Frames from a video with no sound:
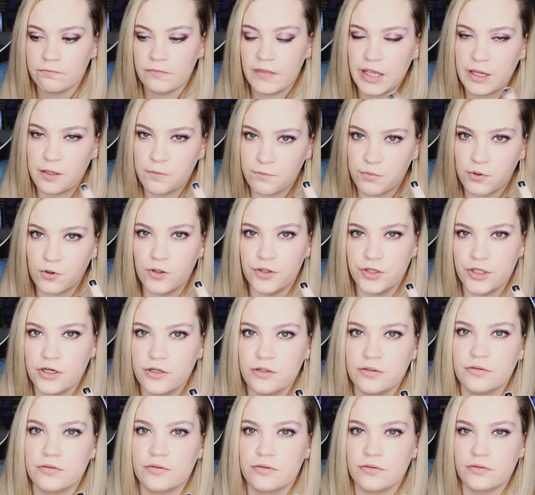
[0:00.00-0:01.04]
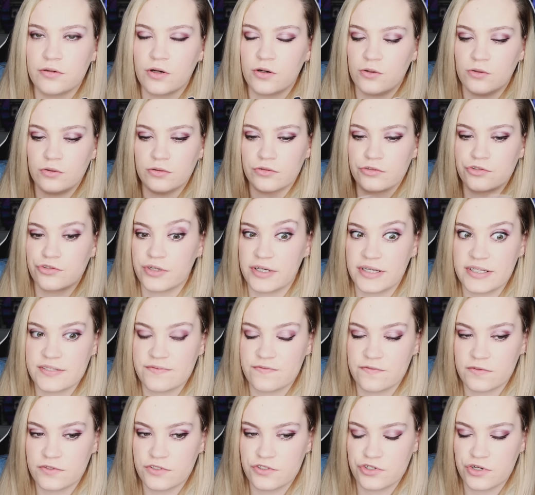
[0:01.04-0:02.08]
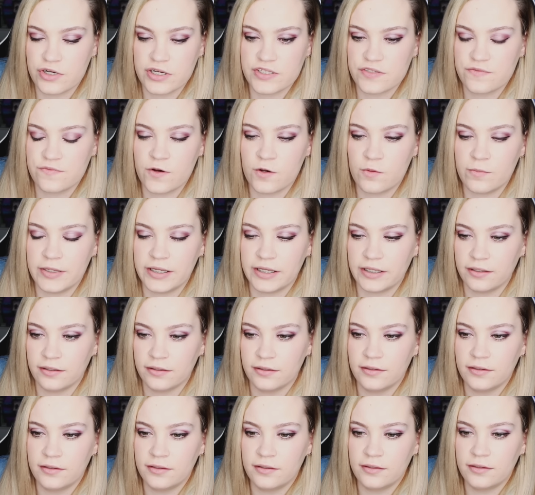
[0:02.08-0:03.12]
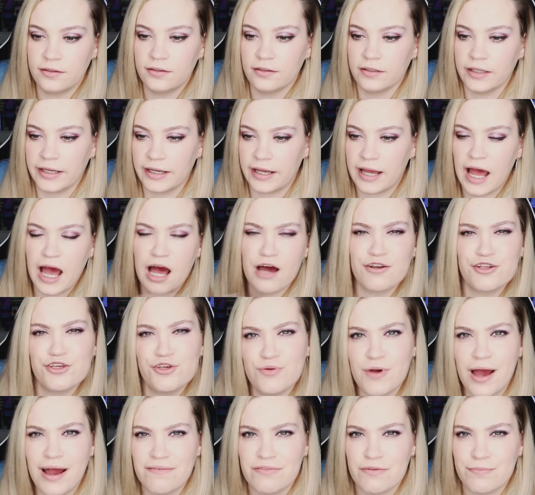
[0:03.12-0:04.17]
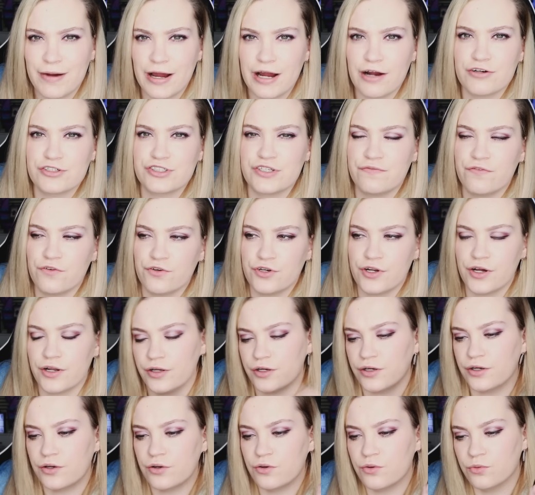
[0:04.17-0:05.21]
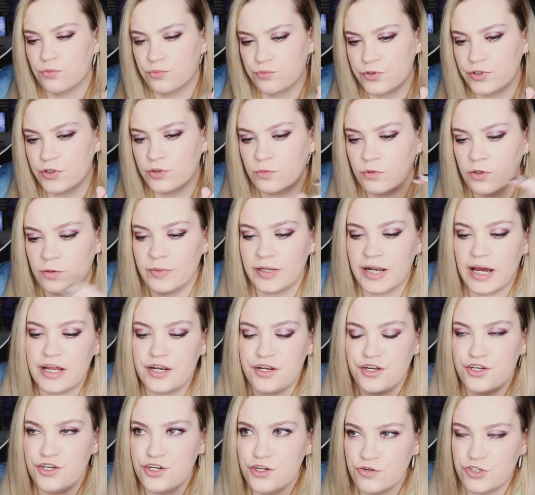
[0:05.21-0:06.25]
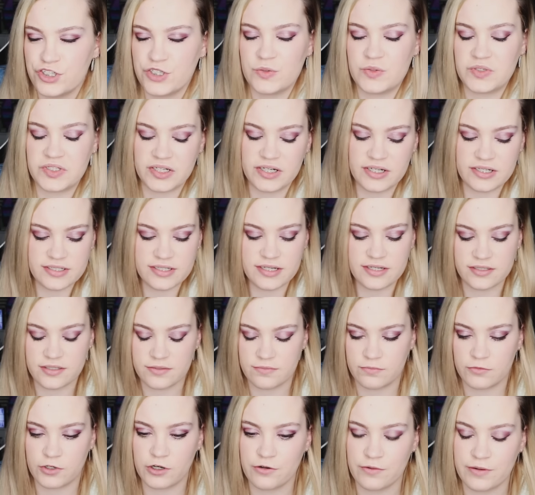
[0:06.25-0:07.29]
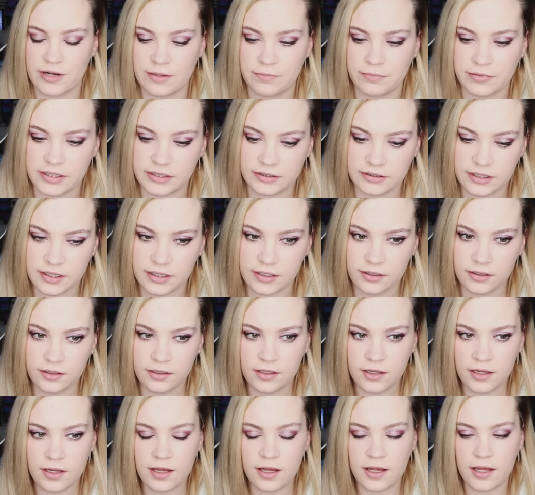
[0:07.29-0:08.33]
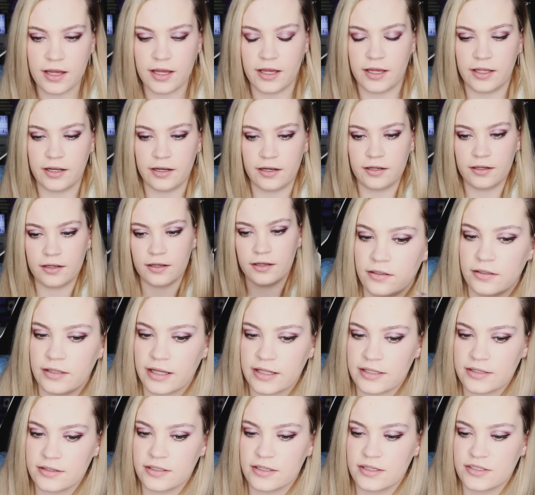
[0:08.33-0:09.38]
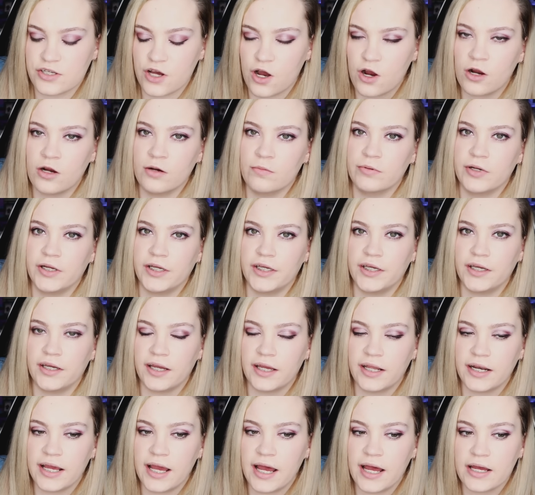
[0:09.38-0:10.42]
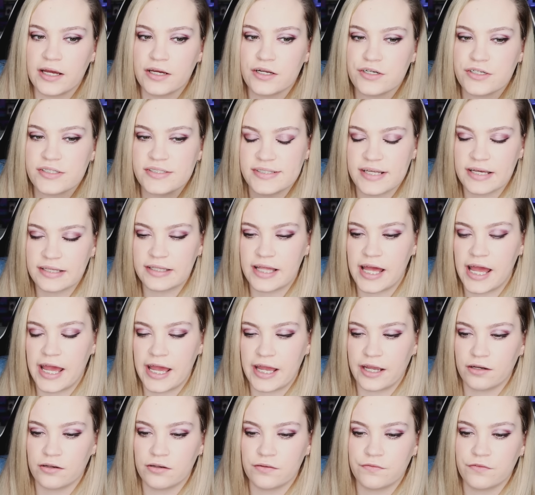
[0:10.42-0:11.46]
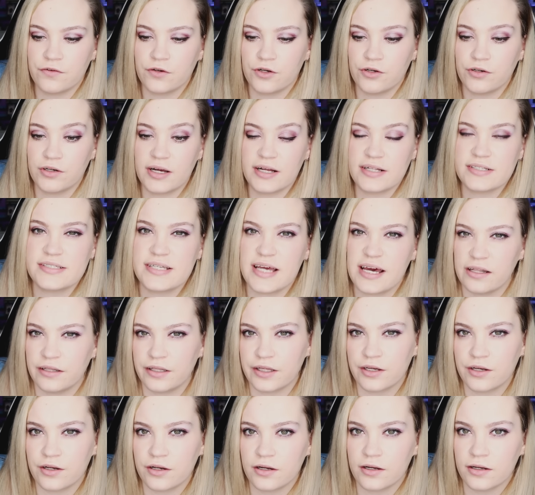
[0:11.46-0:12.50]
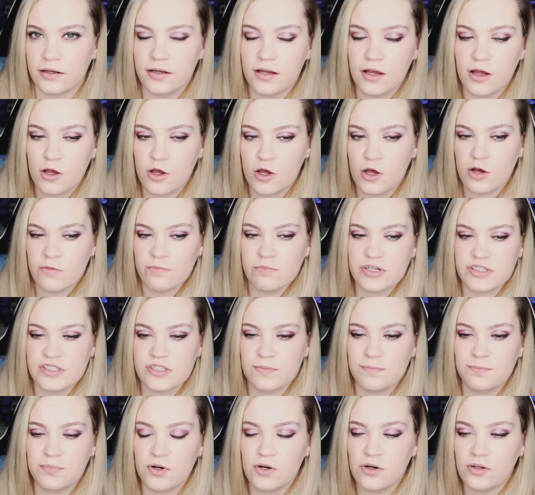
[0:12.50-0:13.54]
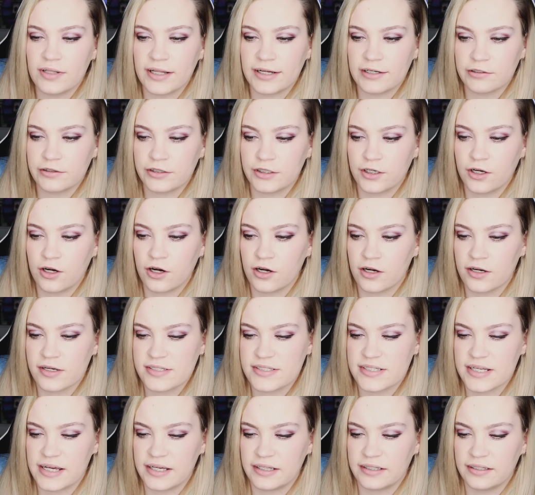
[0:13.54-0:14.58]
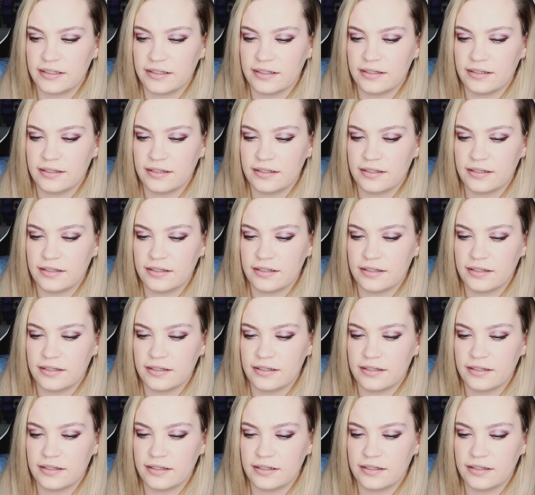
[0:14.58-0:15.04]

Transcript: and pull the whole transphobic, like, how do you have the powers if you're not a real woman? I knew she was going to say some crap like that. And that is heartbreaking. And I understand the anger for her not telling her, but to pull out the card saying,